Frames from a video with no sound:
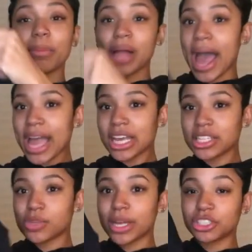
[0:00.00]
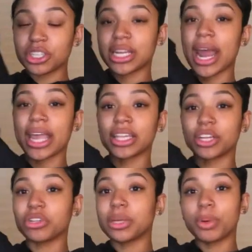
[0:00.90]
a black sweatshirt that I can
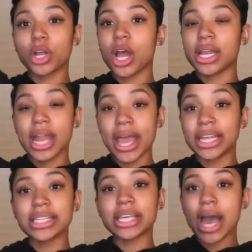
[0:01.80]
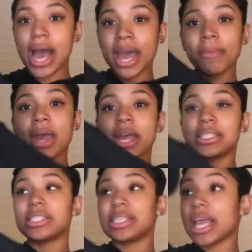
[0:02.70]
literally put on at any time,
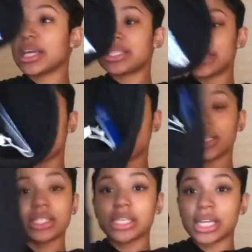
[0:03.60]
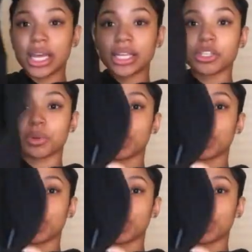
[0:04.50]
sit still Adidas or